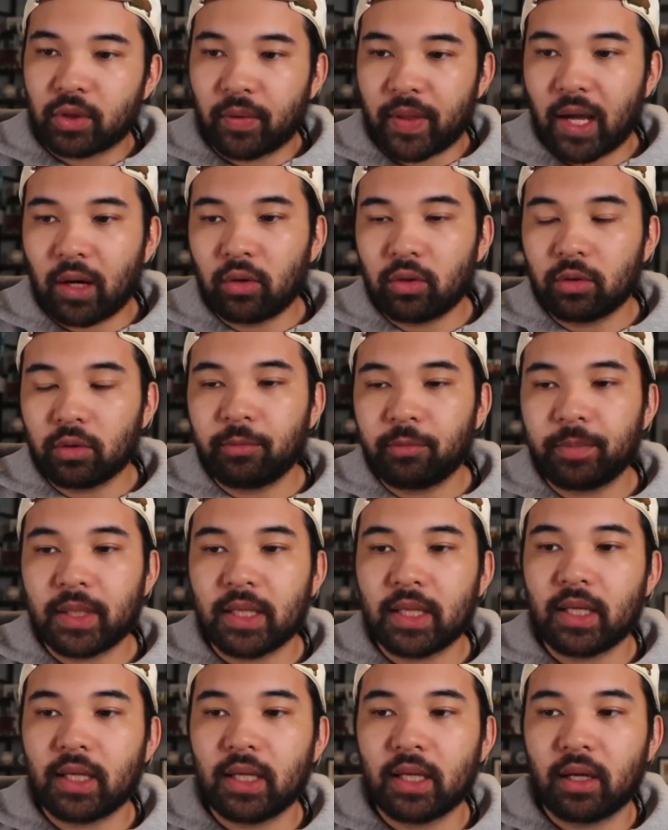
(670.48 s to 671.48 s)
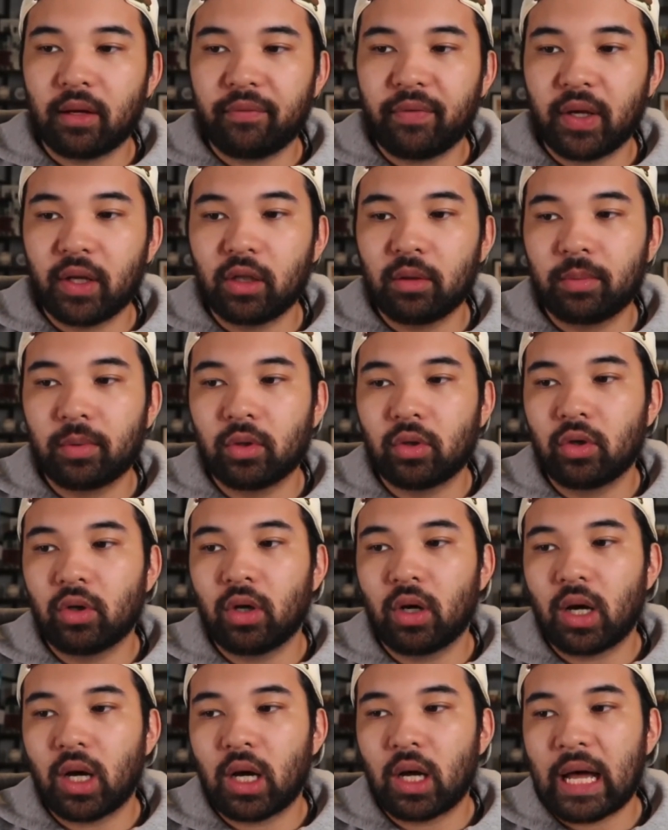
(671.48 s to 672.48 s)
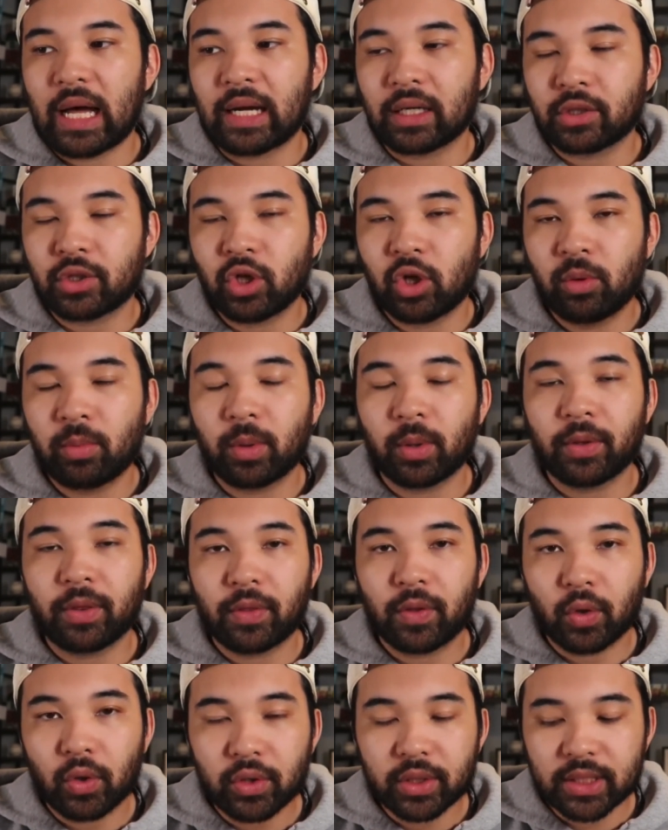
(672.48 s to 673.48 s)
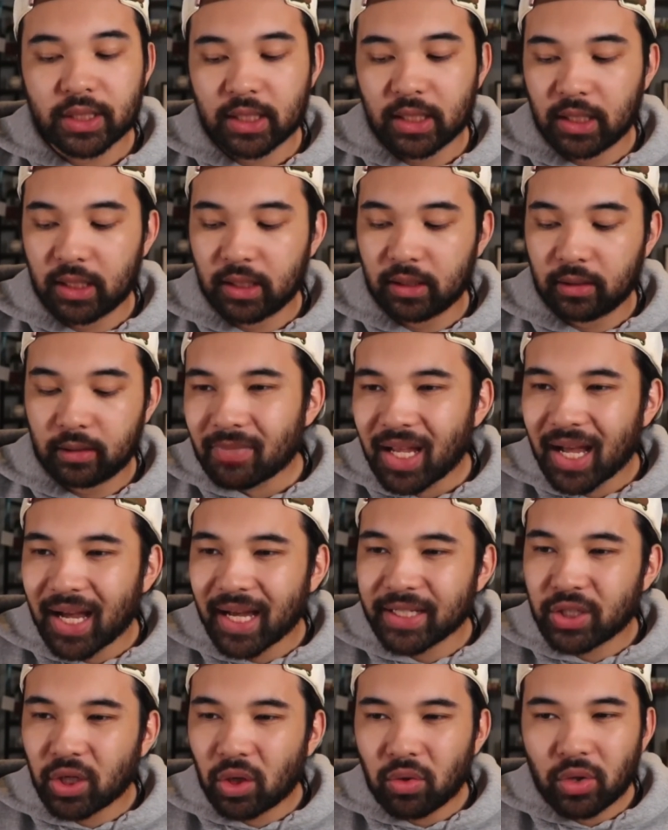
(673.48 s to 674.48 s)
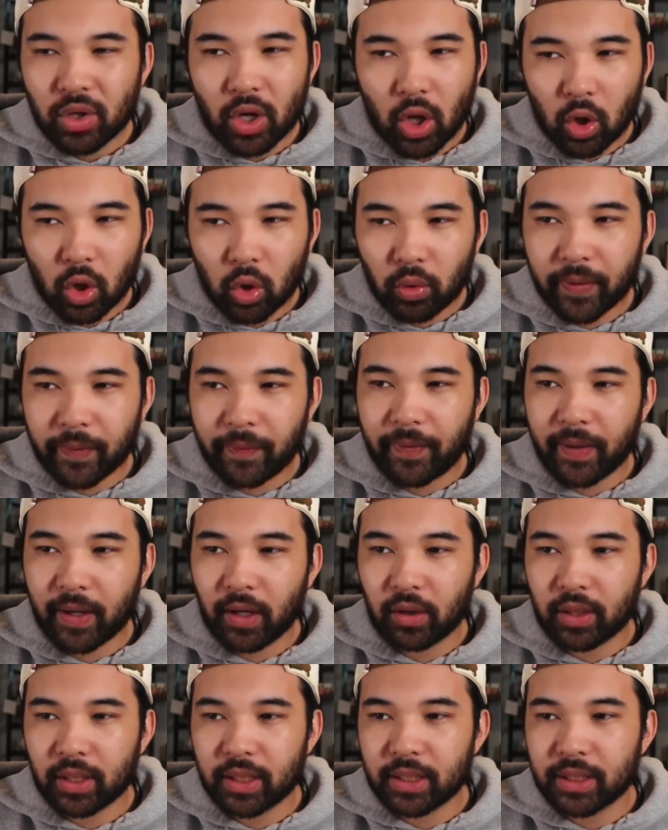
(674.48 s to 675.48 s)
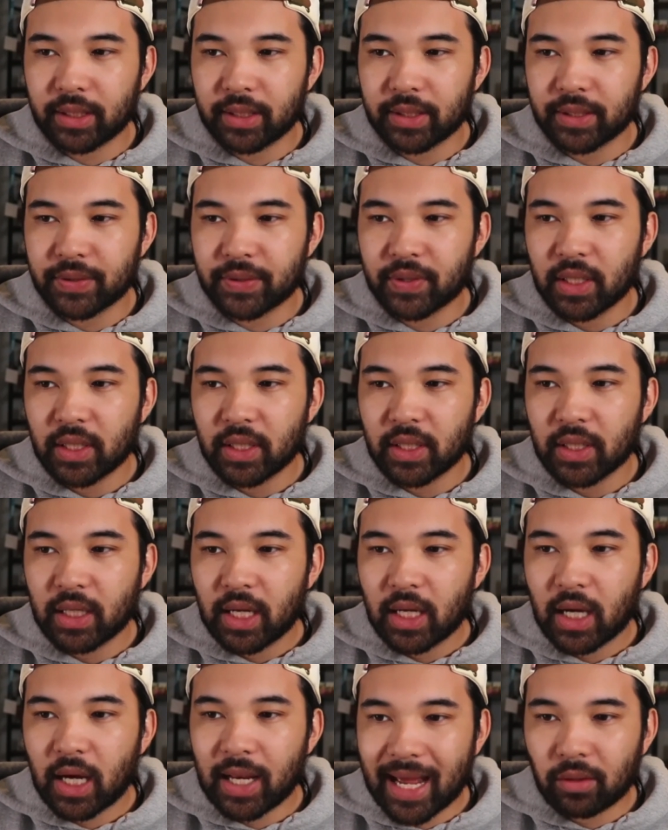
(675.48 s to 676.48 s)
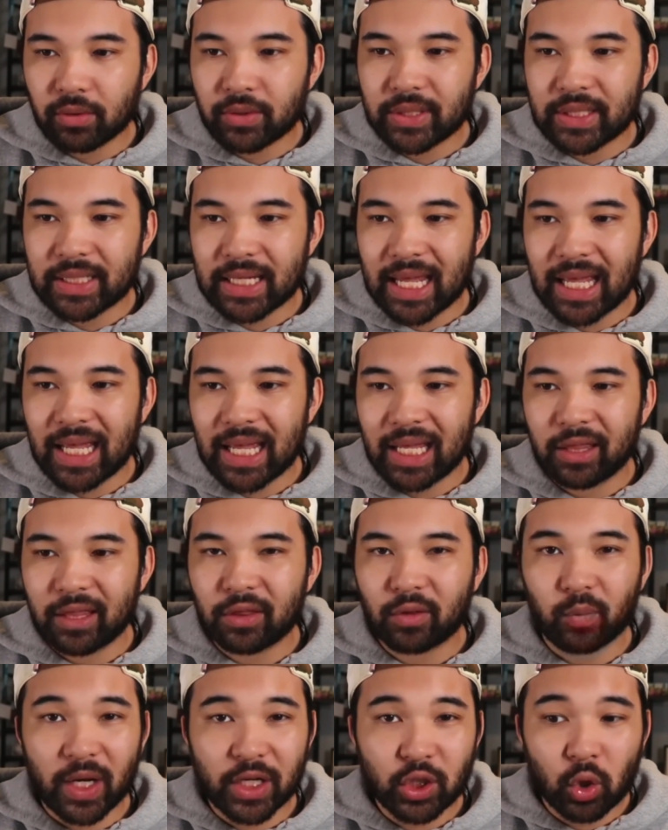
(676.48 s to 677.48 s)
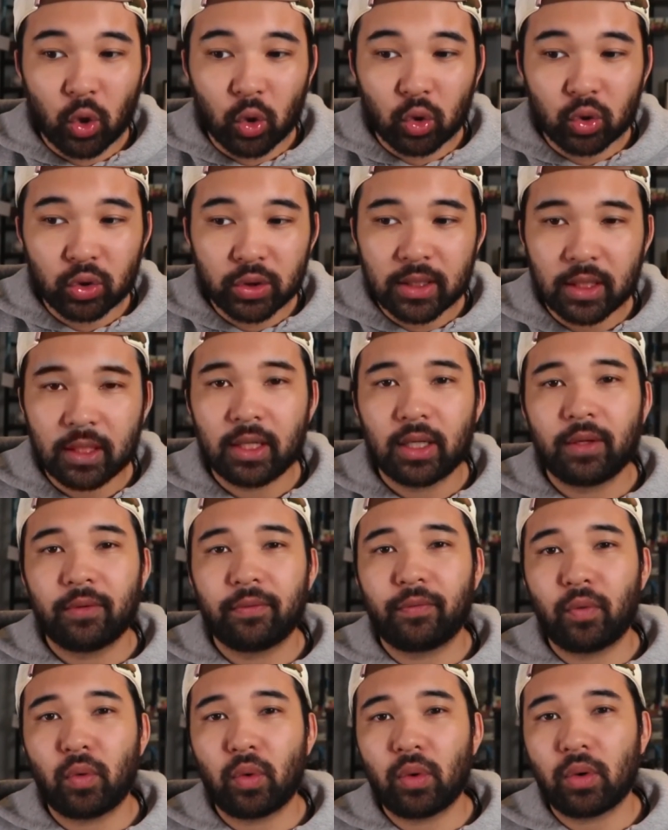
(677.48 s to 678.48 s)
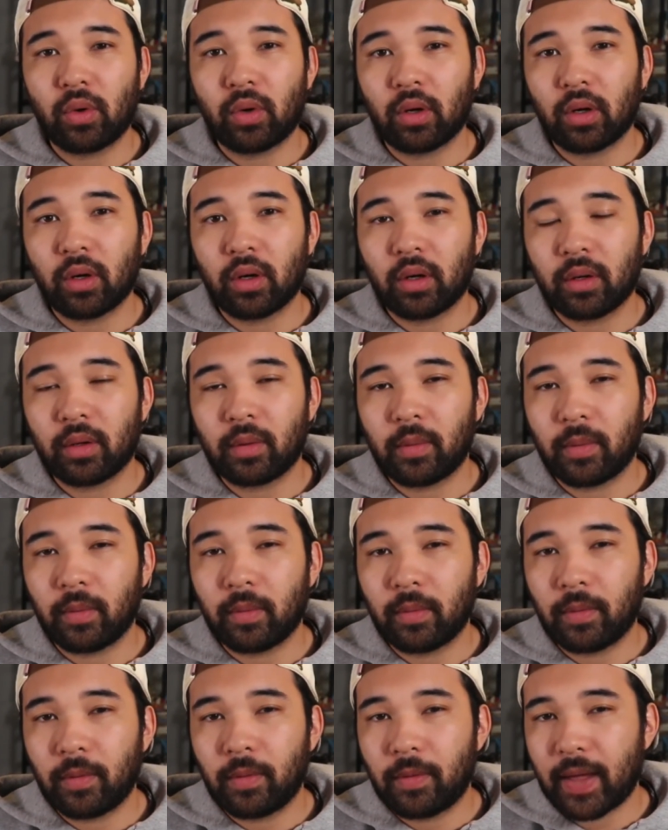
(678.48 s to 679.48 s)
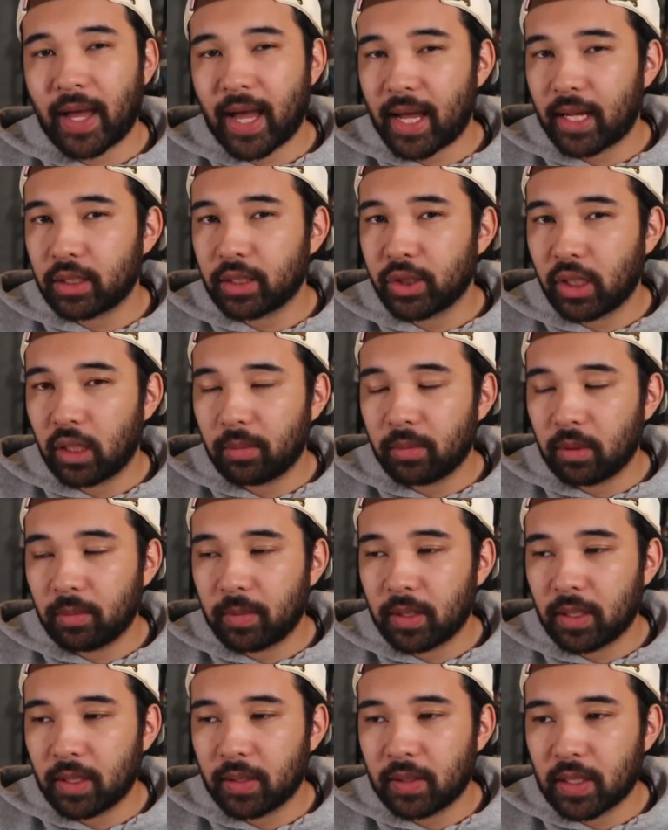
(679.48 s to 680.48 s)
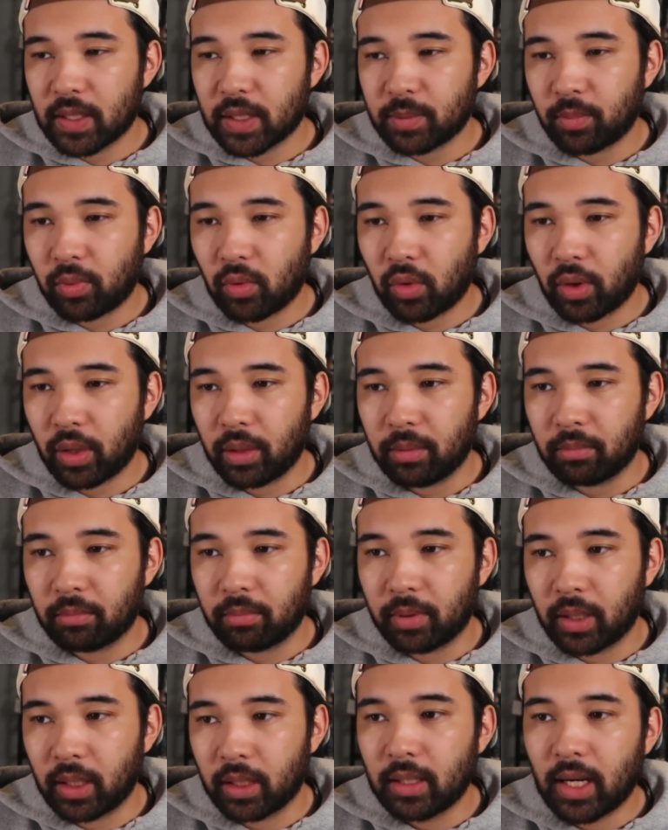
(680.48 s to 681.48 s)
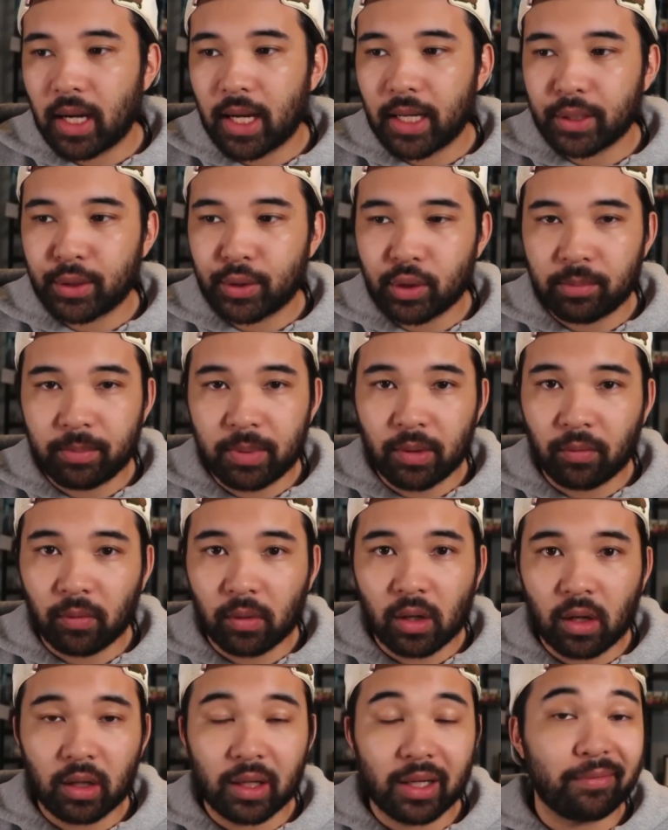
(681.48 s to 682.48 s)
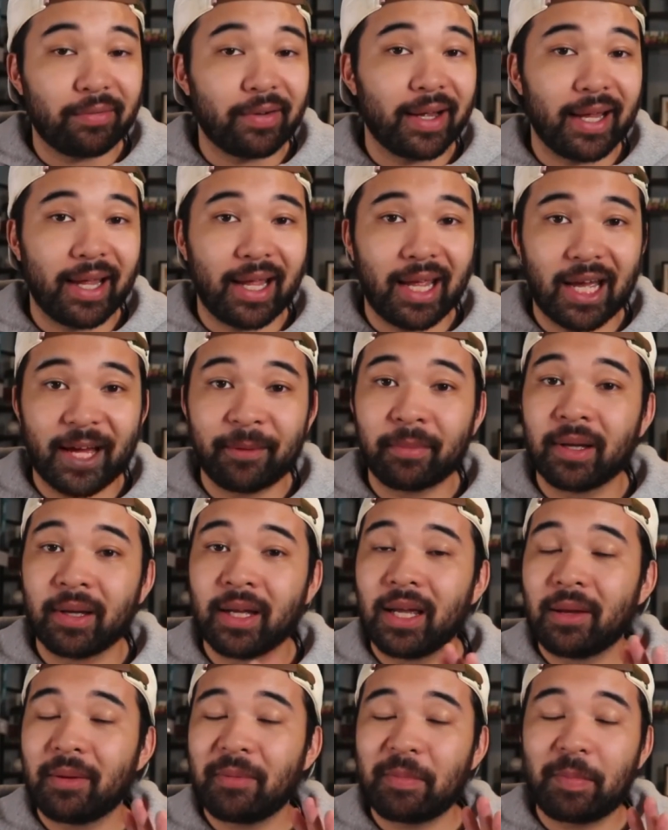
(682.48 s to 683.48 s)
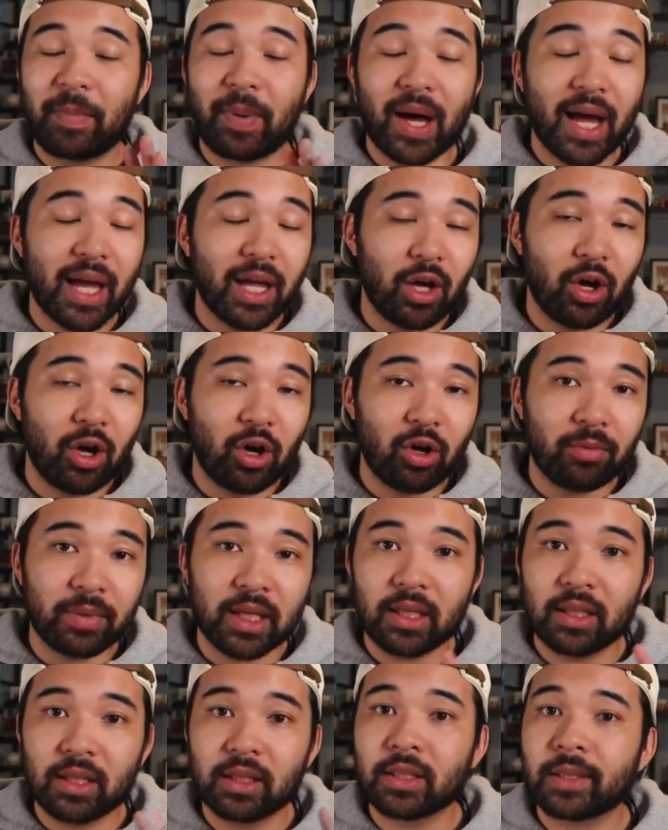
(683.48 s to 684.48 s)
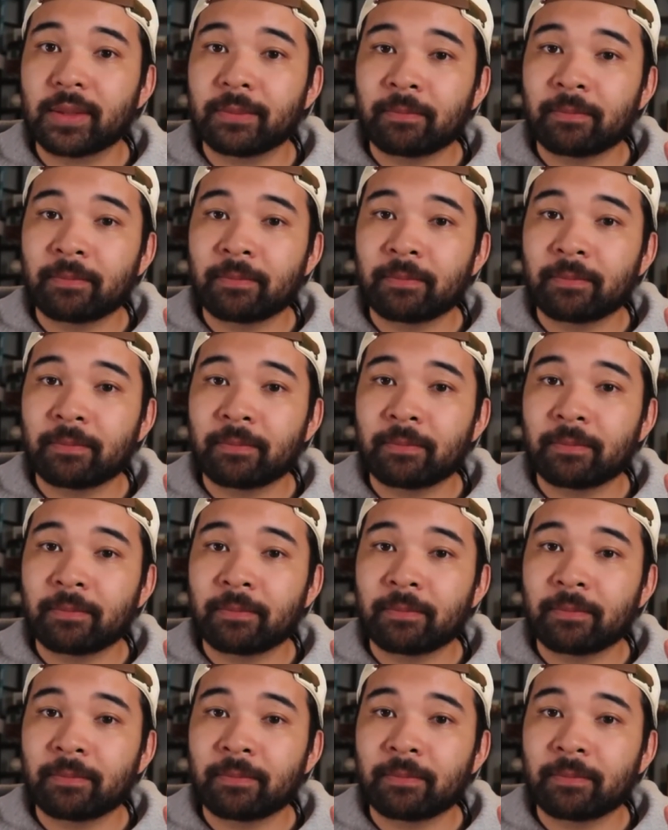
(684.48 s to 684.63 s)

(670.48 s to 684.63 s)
that will be available October 13th. I don't know that there is announced a threshold for that GWP at this point, but I could be wrong. If I am, by all means,